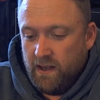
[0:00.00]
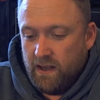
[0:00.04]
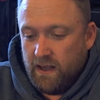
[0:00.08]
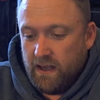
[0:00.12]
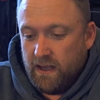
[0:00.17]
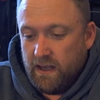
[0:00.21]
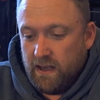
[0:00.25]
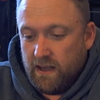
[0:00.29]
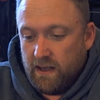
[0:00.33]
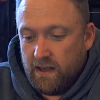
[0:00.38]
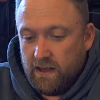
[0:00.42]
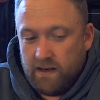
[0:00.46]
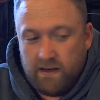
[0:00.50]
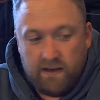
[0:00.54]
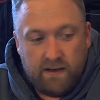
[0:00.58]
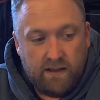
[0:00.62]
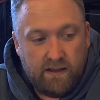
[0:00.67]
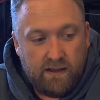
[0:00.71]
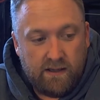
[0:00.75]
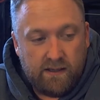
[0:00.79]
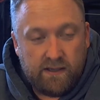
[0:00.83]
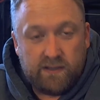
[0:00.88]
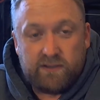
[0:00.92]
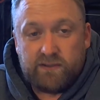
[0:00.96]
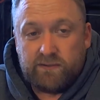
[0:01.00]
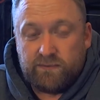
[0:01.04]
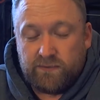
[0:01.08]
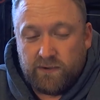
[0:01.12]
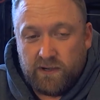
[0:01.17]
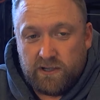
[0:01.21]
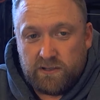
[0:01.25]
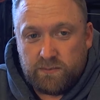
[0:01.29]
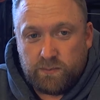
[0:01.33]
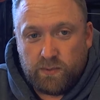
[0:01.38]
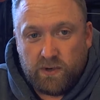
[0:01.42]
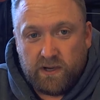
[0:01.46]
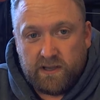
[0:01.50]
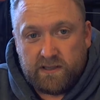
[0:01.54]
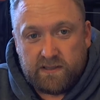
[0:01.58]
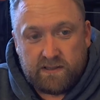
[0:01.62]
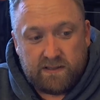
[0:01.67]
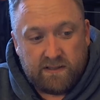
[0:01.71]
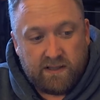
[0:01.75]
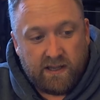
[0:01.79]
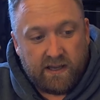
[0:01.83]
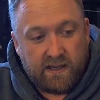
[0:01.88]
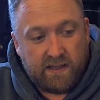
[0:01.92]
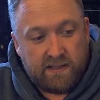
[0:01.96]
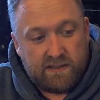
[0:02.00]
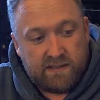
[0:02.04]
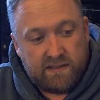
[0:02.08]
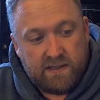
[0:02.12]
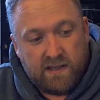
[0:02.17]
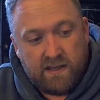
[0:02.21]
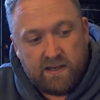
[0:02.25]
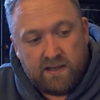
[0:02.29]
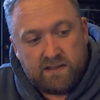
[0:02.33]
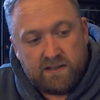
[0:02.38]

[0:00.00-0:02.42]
and it's a French press. And like I said,